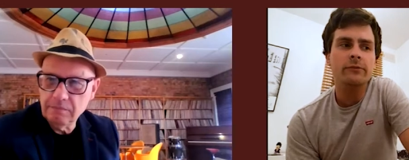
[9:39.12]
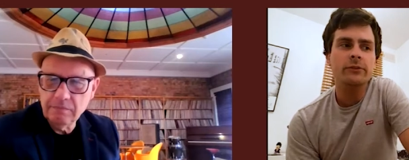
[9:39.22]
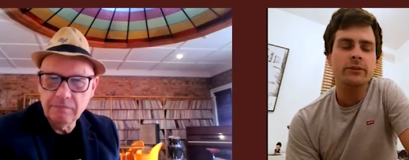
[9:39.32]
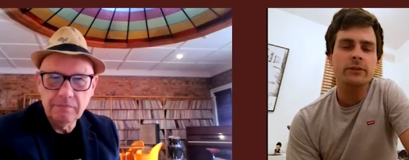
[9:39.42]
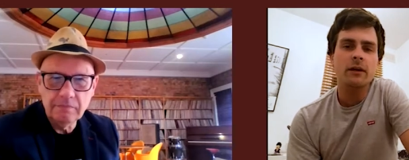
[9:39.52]
Speaker 1: of
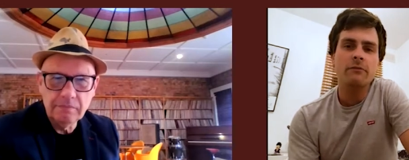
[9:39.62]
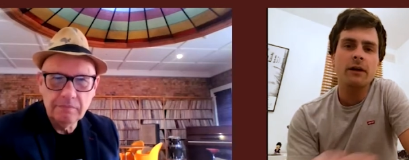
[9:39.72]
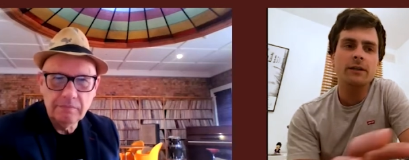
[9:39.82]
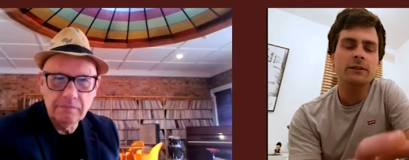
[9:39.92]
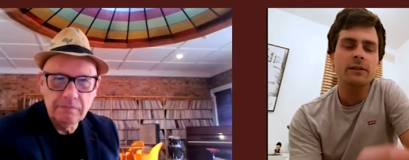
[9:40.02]
just
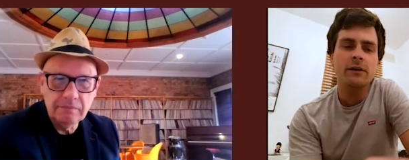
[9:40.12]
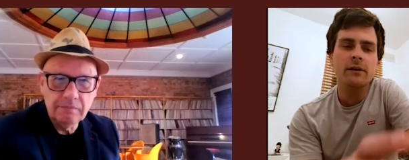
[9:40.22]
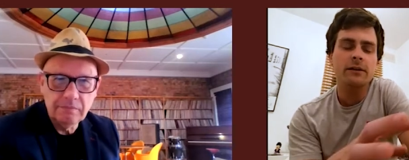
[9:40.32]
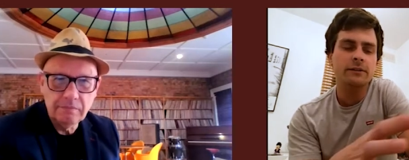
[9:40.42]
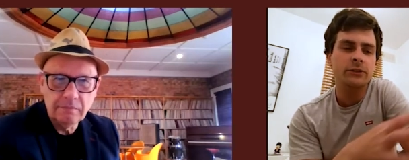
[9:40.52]
direct
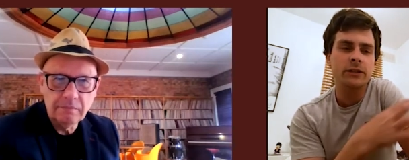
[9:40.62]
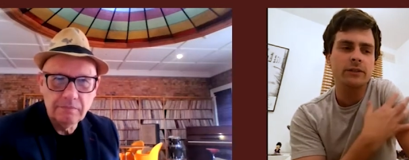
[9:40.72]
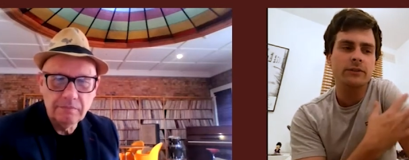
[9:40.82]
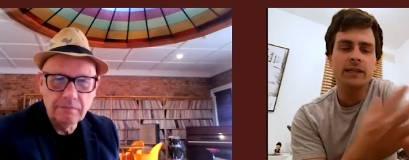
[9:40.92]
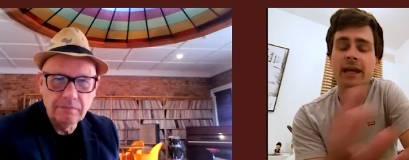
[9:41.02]
her, and she
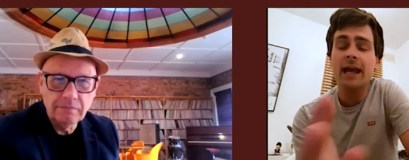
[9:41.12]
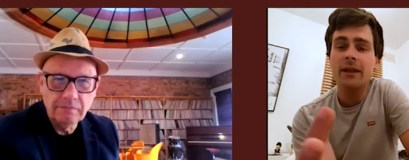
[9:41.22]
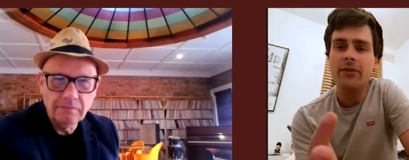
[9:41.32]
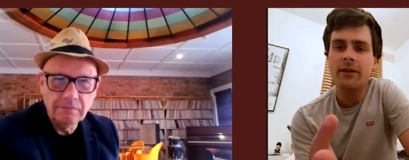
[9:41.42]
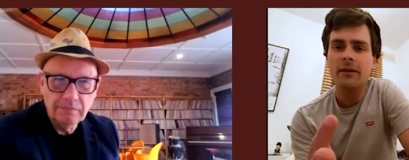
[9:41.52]
can sing
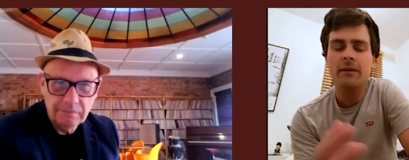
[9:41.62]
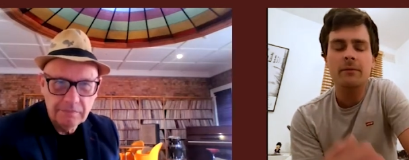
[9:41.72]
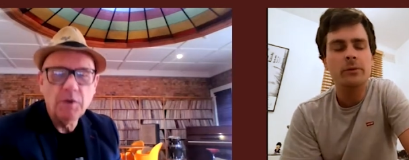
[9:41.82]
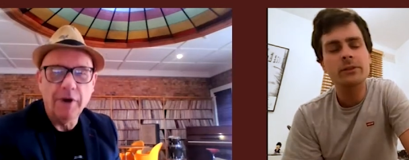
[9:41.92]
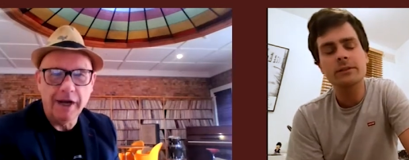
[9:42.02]
anything,
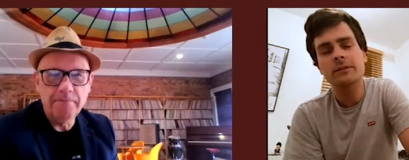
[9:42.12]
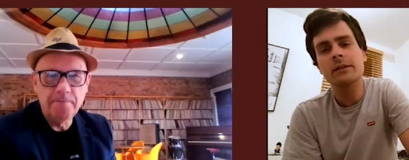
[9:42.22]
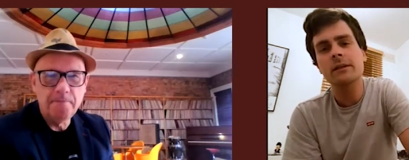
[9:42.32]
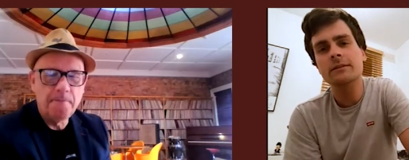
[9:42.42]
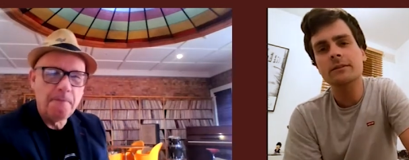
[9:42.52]
which right. is
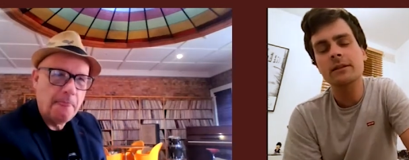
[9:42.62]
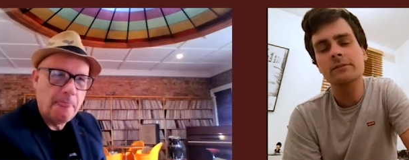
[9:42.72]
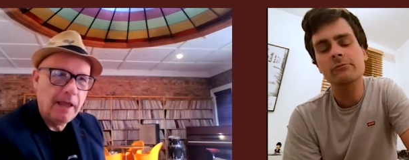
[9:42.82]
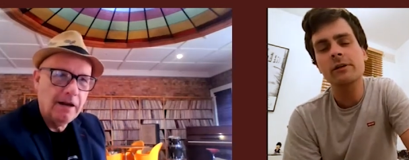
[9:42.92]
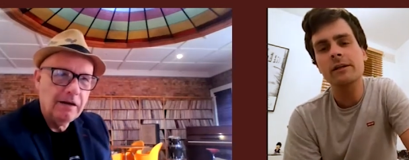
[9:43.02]
is
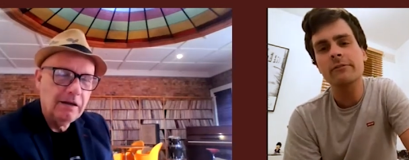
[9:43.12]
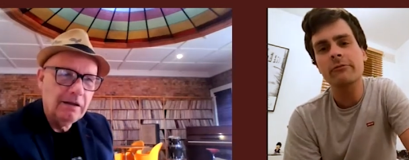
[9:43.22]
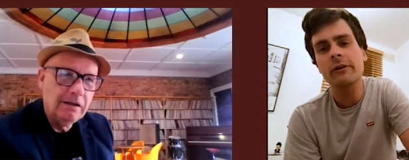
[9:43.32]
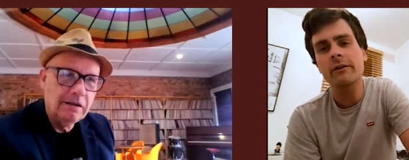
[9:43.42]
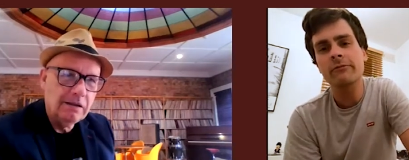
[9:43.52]
is really
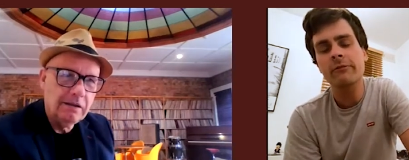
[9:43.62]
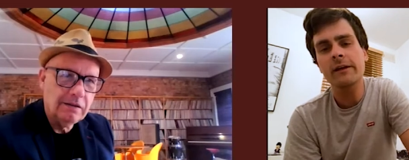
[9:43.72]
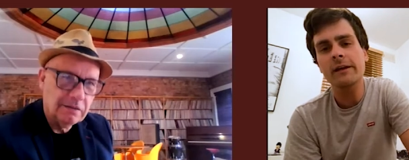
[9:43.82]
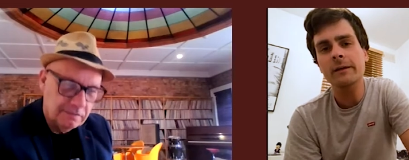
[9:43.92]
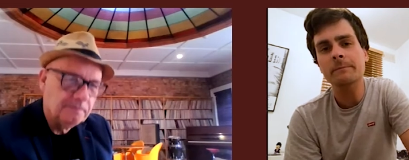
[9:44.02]
free,
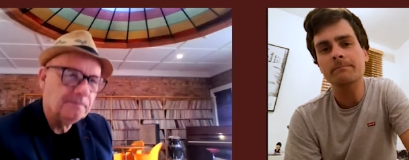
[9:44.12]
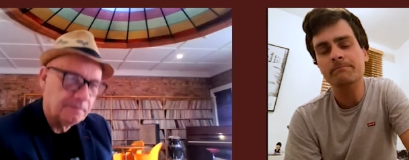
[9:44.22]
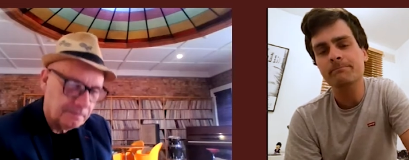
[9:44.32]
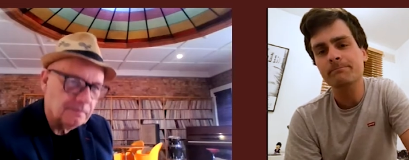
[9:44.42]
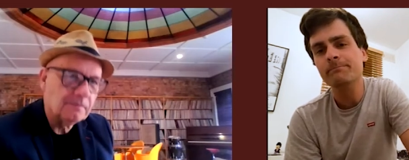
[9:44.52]
freeing.
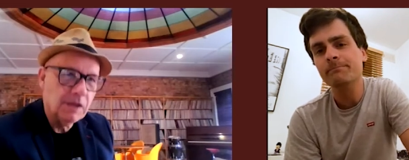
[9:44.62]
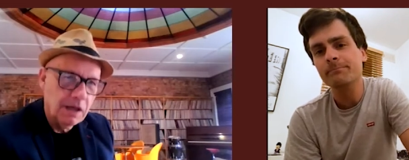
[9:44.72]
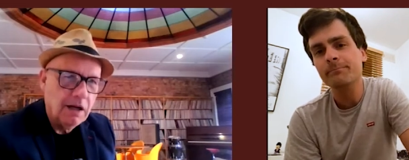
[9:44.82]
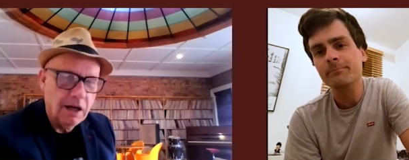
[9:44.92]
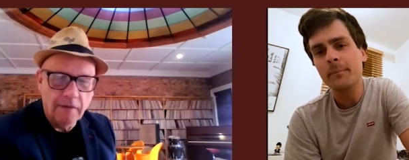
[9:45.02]

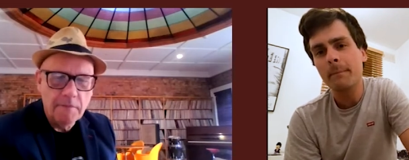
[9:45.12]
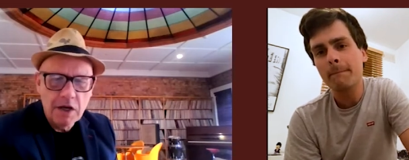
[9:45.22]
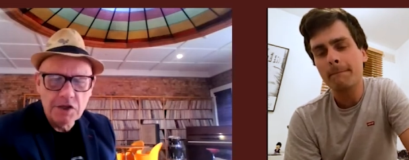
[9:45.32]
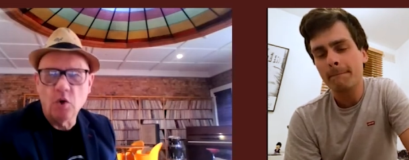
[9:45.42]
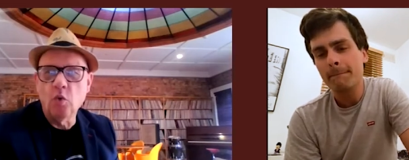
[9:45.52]
Speaker 2: Um,
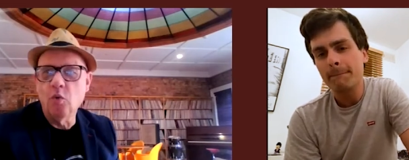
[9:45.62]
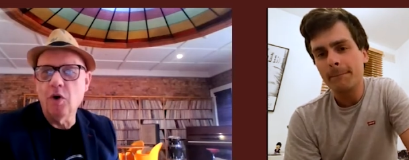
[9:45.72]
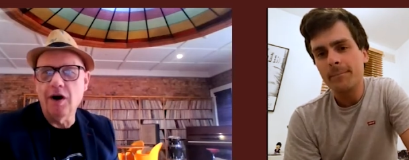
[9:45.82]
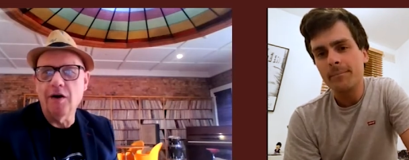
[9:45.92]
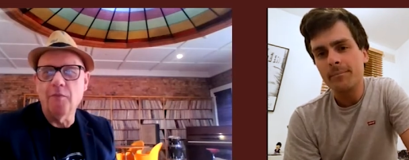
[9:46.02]

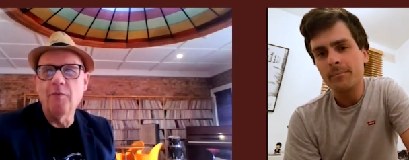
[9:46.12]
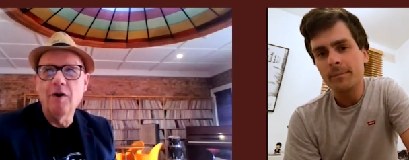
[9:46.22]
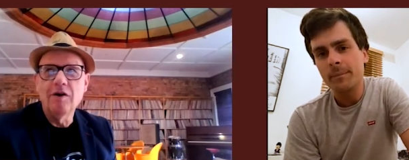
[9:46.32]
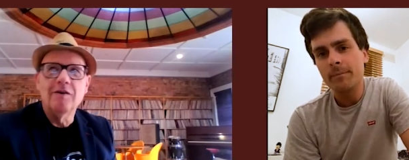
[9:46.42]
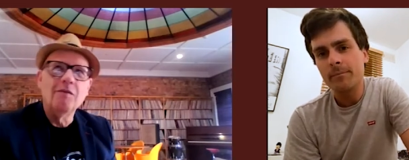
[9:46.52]
so. Uh,
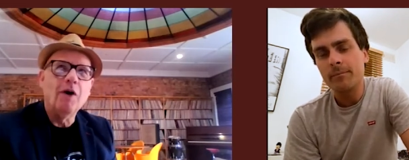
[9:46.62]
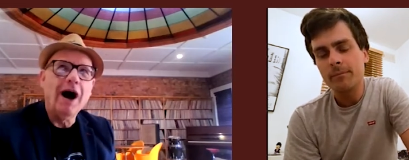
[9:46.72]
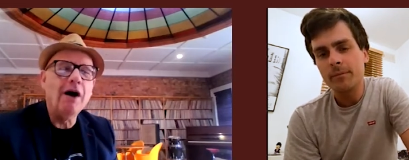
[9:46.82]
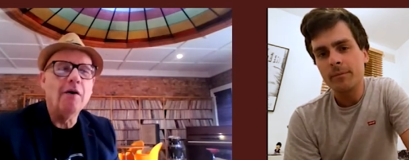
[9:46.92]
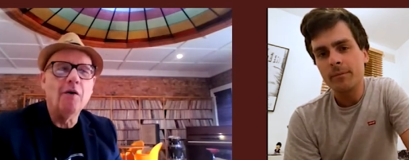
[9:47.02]

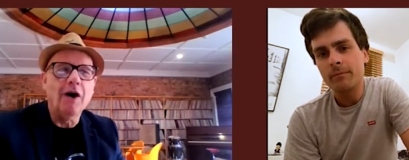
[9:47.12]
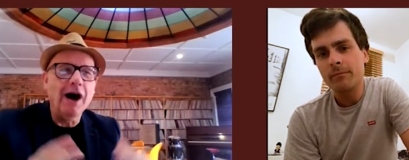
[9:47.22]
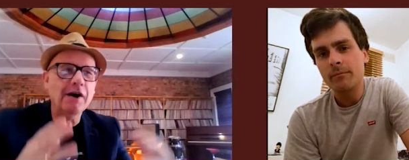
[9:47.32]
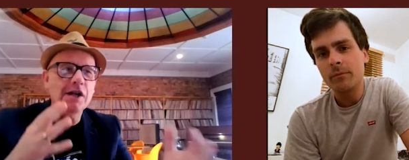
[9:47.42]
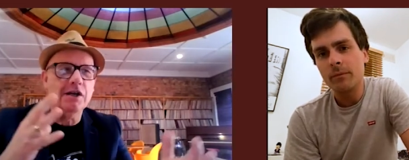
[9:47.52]
how,
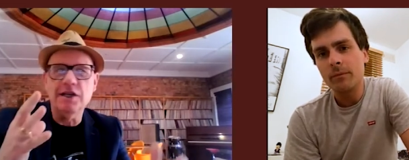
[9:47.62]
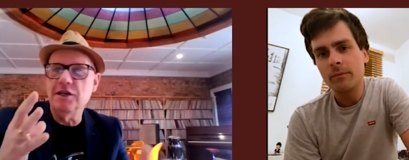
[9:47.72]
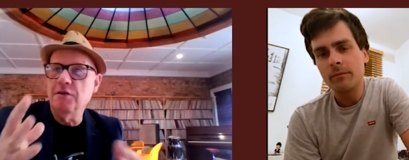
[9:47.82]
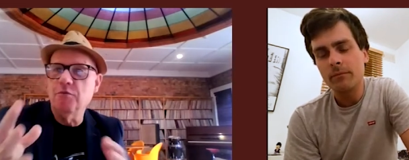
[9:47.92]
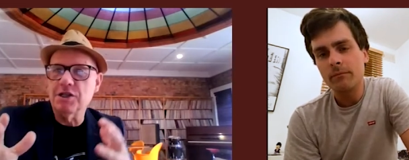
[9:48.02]
how did,
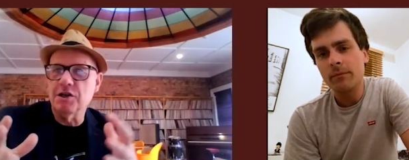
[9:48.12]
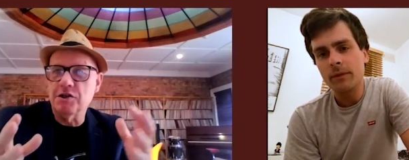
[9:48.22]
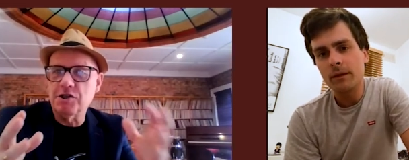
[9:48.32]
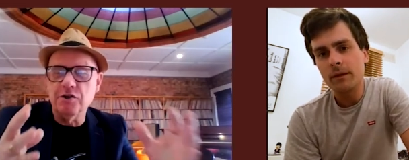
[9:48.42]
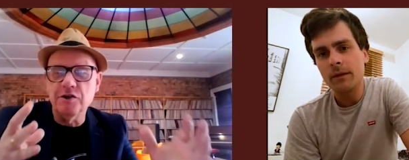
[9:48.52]
did was
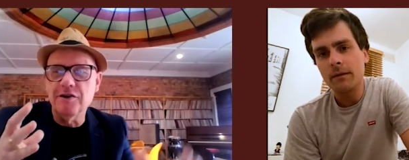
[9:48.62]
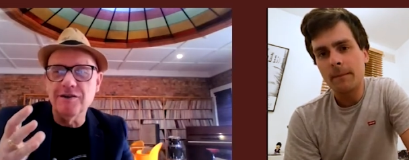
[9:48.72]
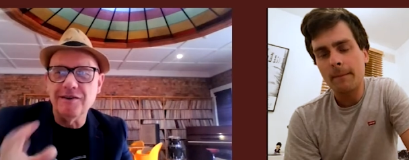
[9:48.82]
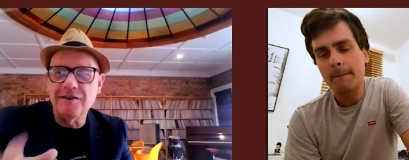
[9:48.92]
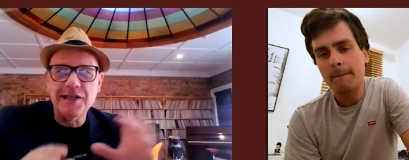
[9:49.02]
there
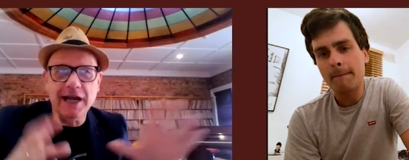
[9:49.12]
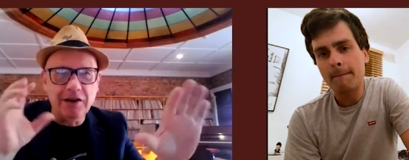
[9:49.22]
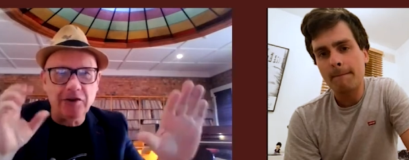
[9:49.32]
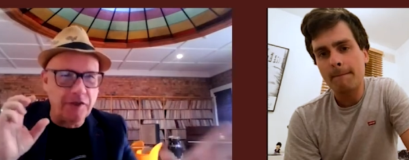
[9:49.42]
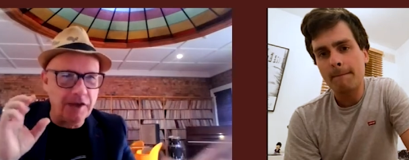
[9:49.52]
certain
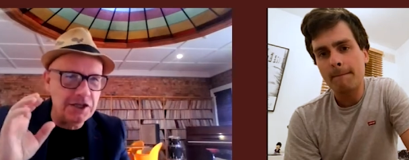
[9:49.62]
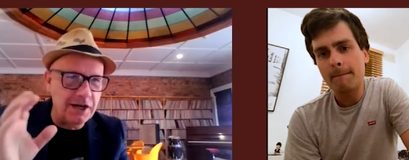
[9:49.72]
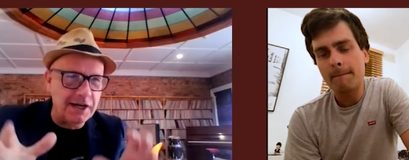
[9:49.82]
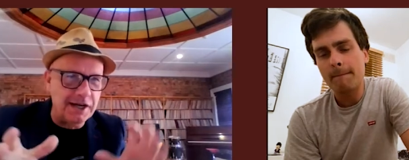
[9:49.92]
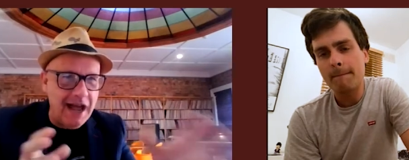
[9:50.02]
technical things
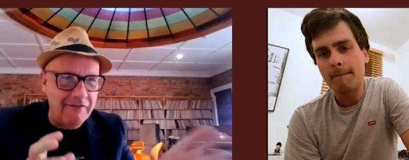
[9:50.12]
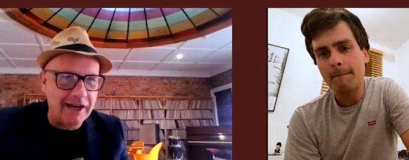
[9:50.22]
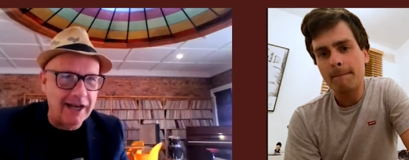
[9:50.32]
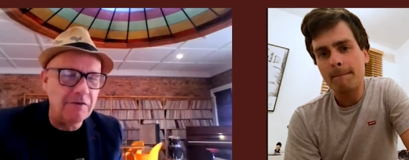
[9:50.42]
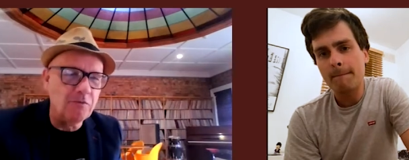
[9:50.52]
you had to
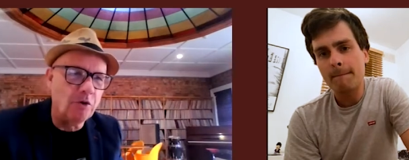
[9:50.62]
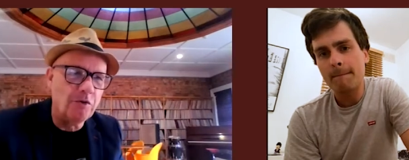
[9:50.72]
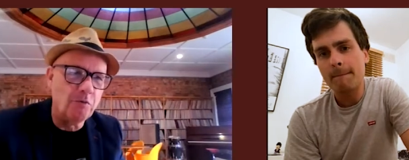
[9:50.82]
navigate or